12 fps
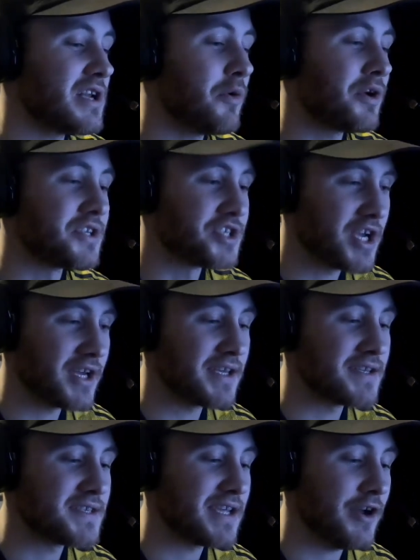I wanted to check
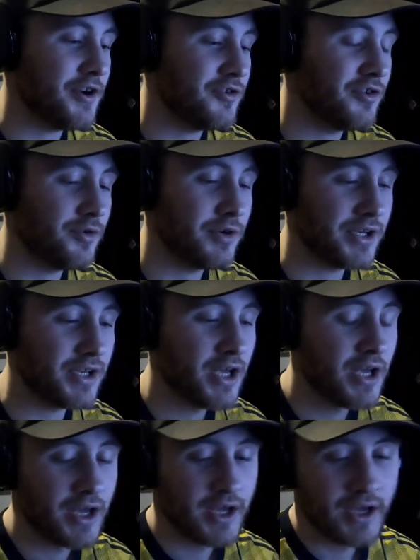in, see how you're doing.
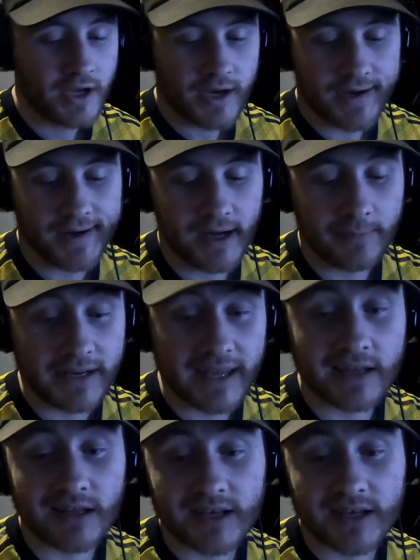But again,